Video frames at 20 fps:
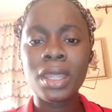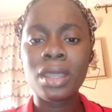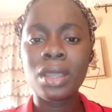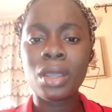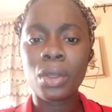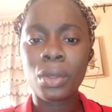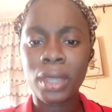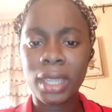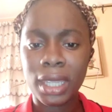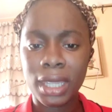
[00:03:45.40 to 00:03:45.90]

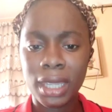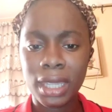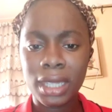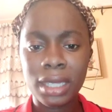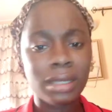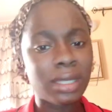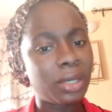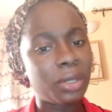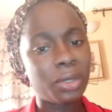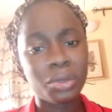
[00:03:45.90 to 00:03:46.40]
Okay,
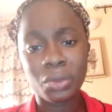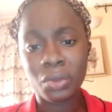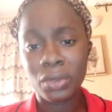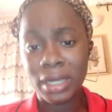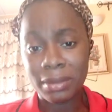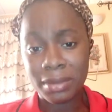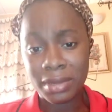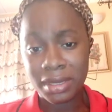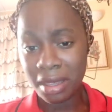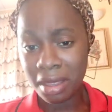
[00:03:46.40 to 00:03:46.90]
they don't know
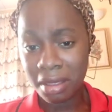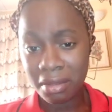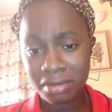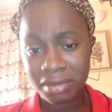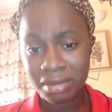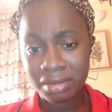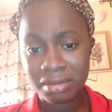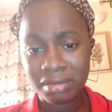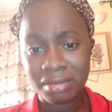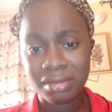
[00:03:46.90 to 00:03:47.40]

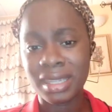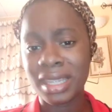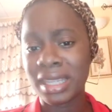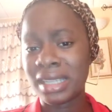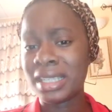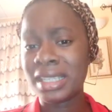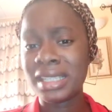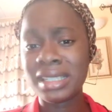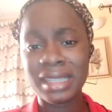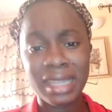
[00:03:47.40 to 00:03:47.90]
themselves. They
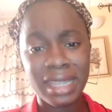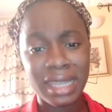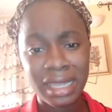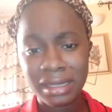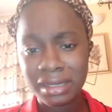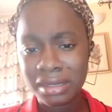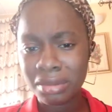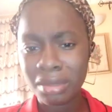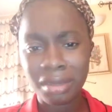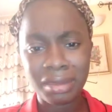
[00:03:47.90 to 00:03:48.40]
didn't
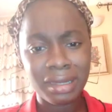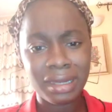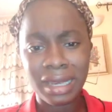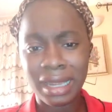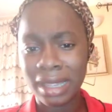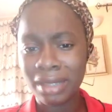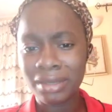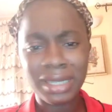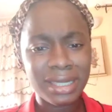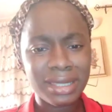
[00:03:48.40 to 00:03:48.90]
date. Nothing
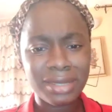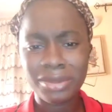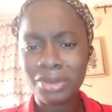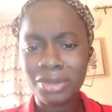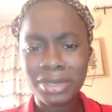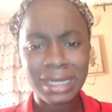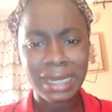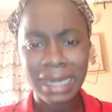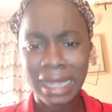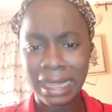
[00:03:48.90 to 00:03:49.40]

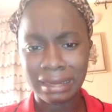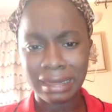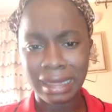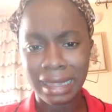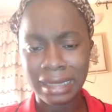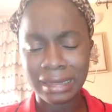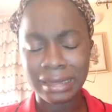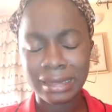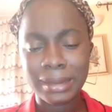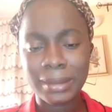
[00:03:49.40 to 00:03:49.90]
like
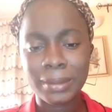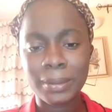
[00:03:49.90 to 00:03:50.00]
that.